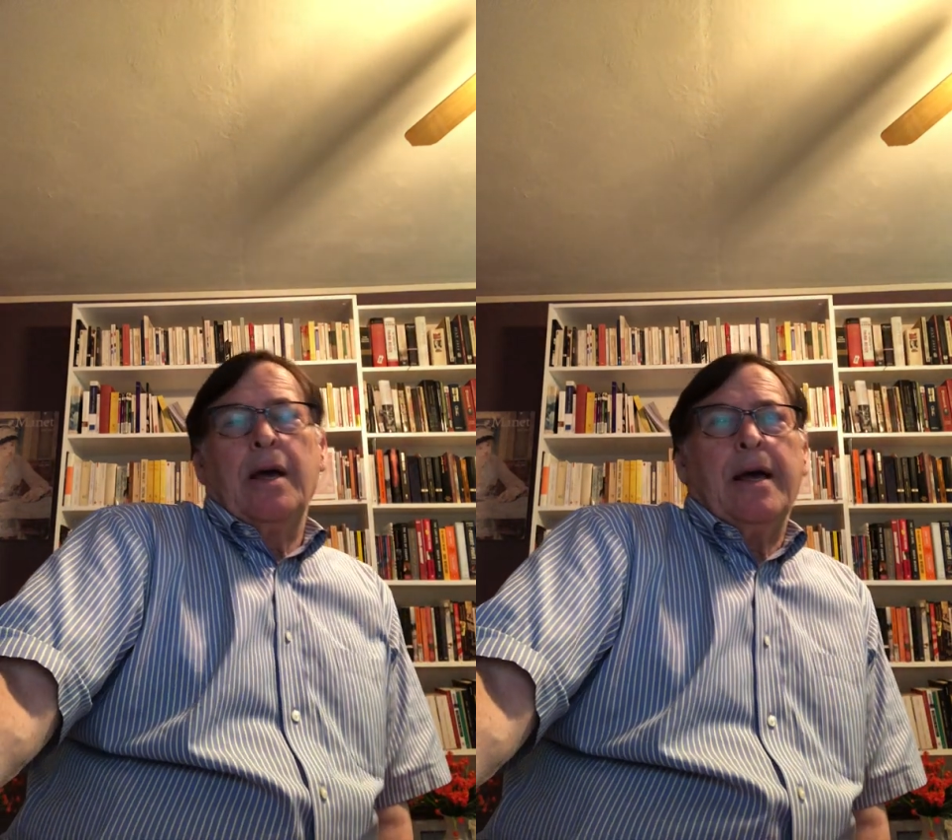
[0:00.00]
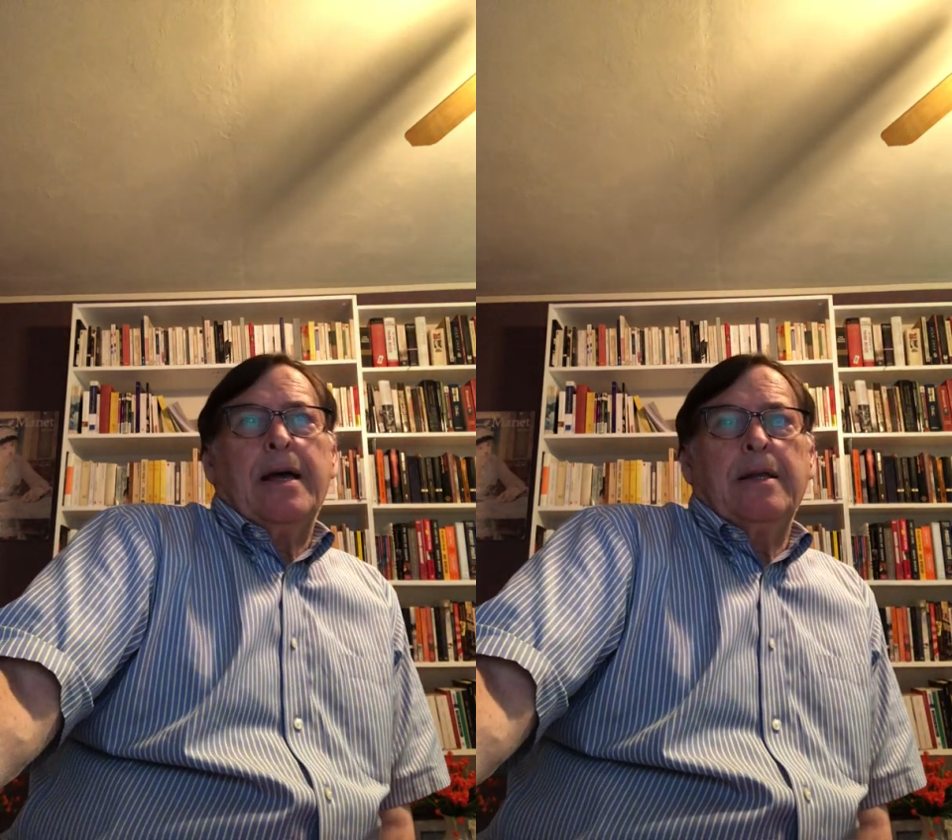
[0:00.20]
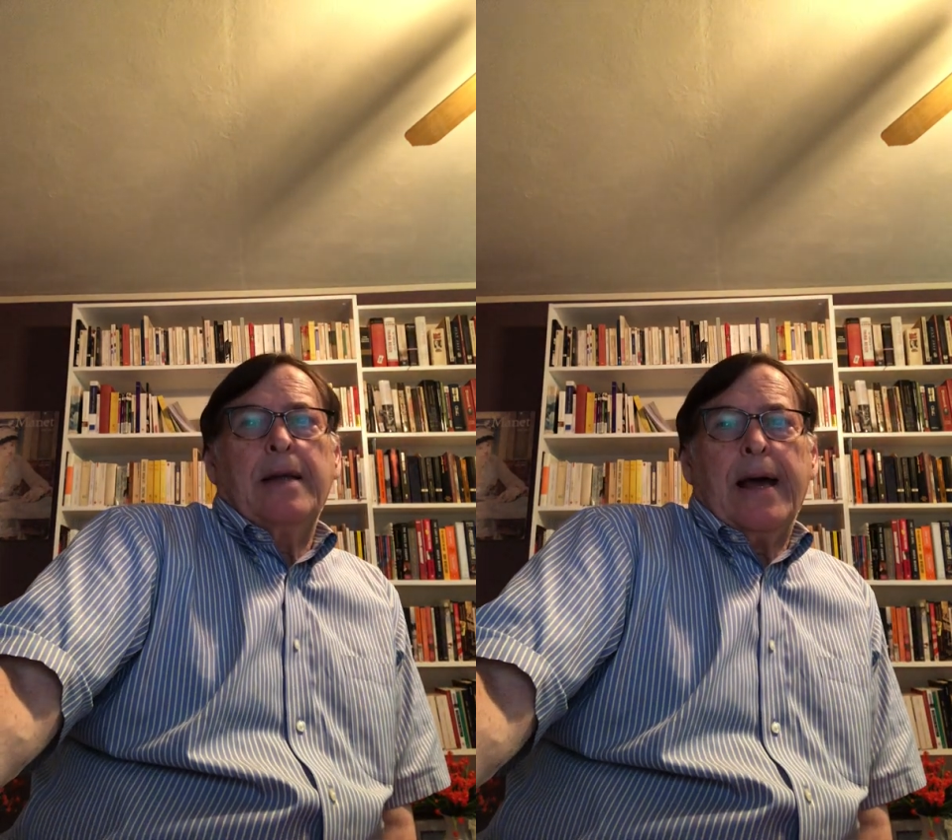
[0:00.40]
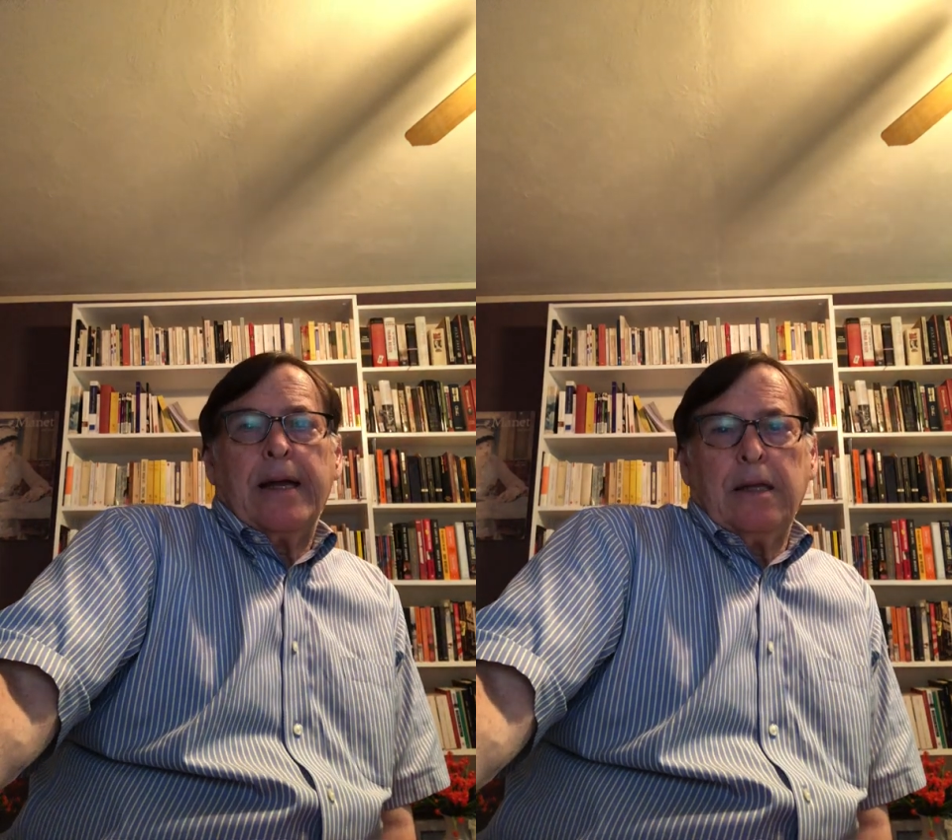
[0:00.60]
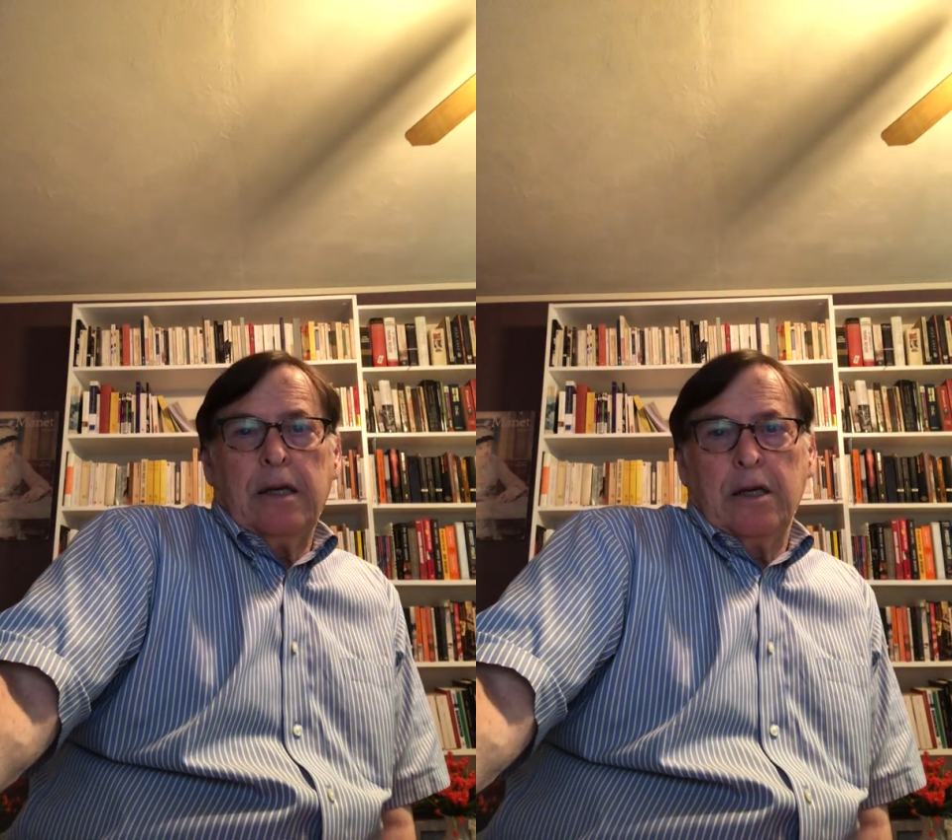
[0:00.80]
and
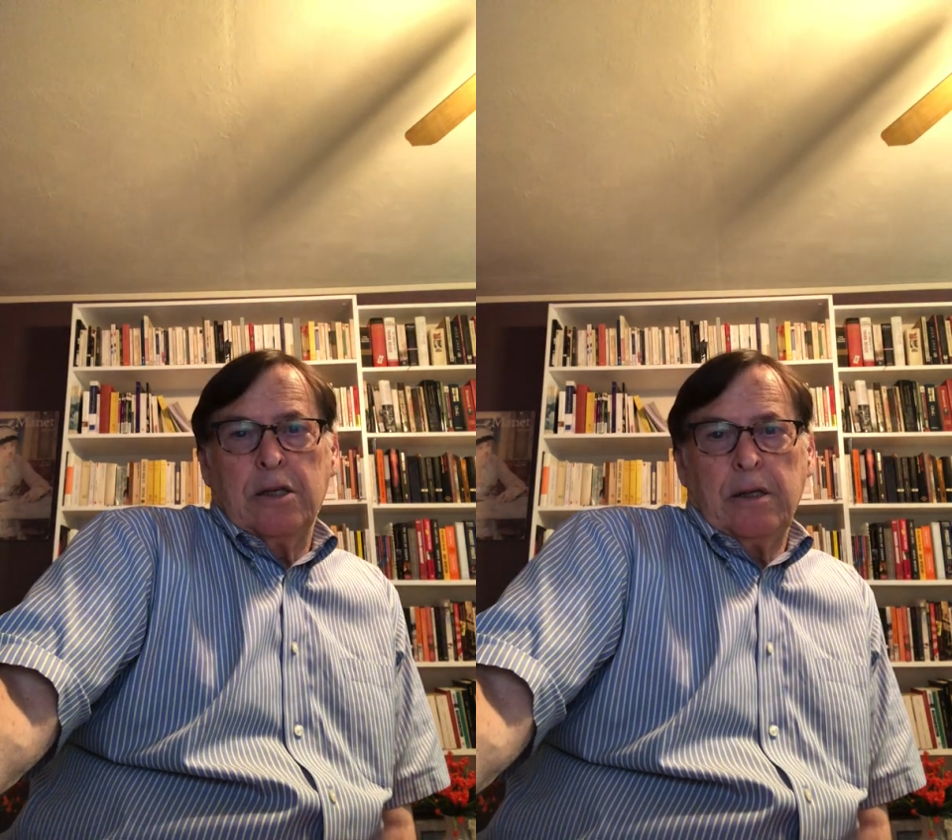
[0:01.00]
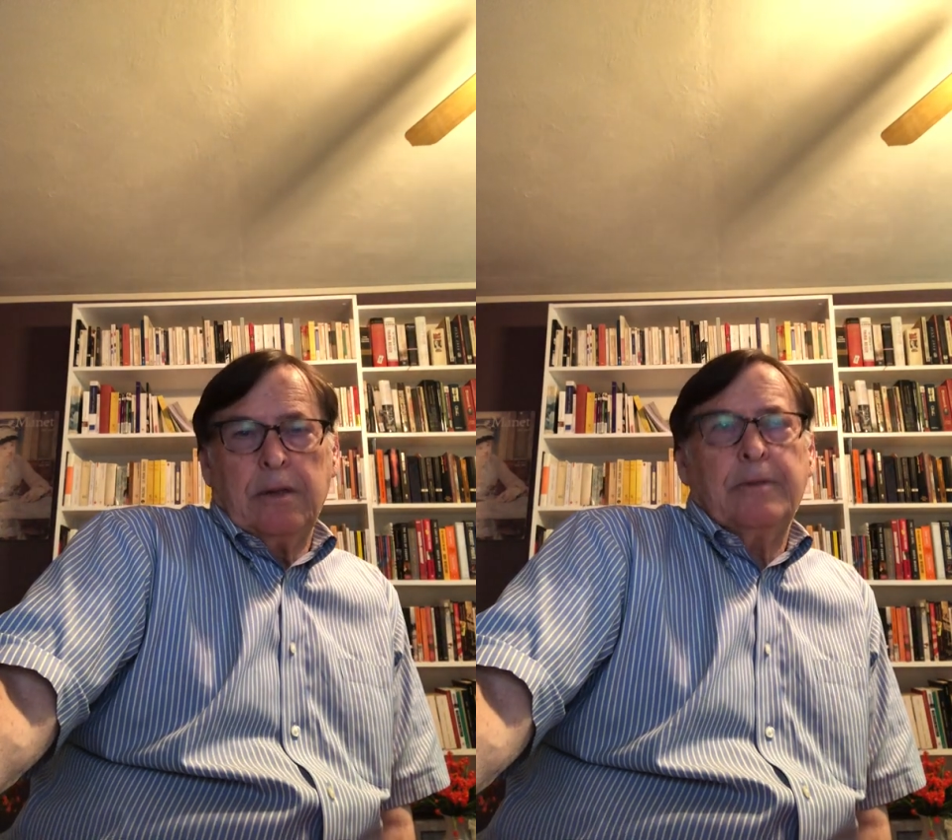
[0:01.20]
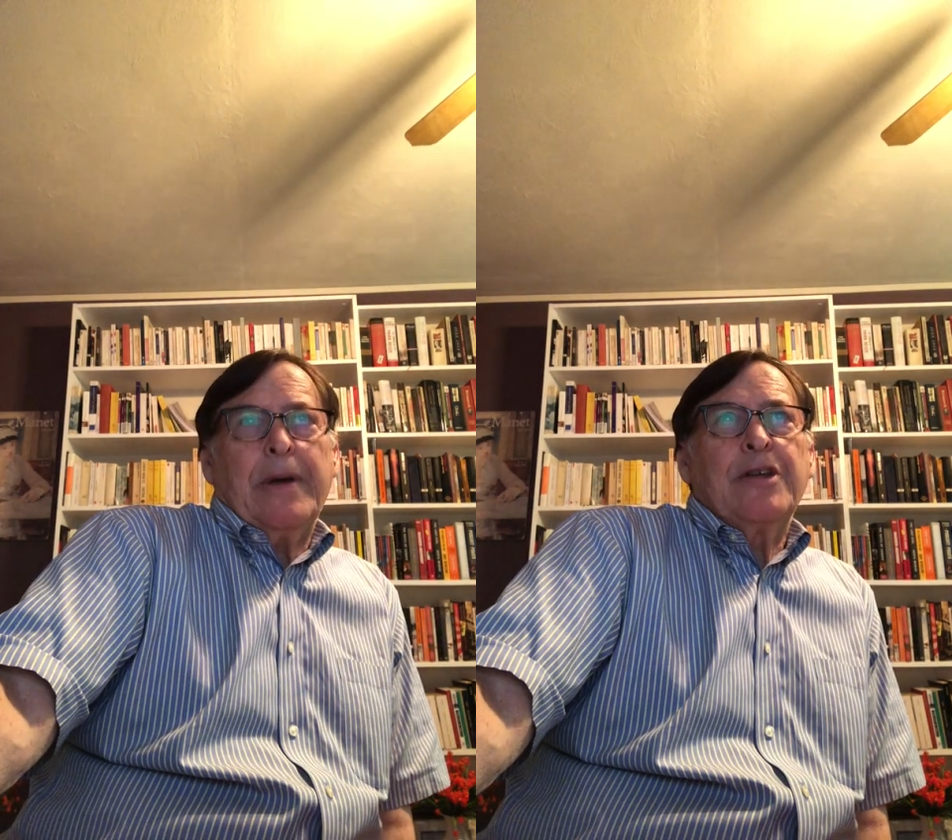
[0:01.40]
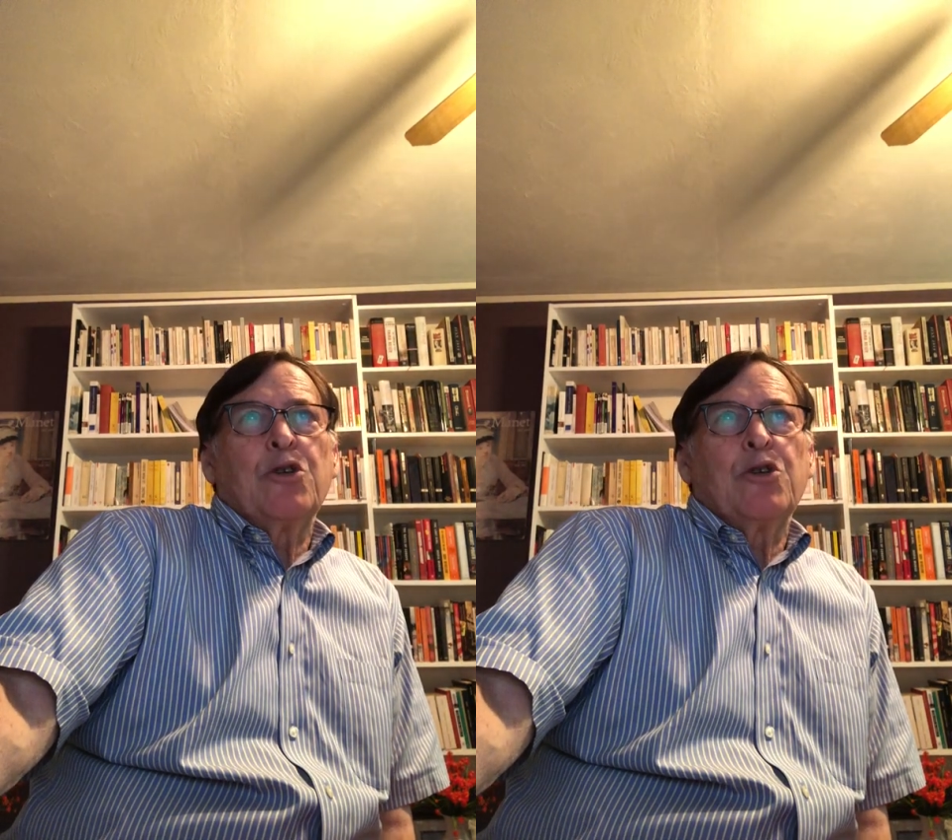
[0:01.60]
that is, as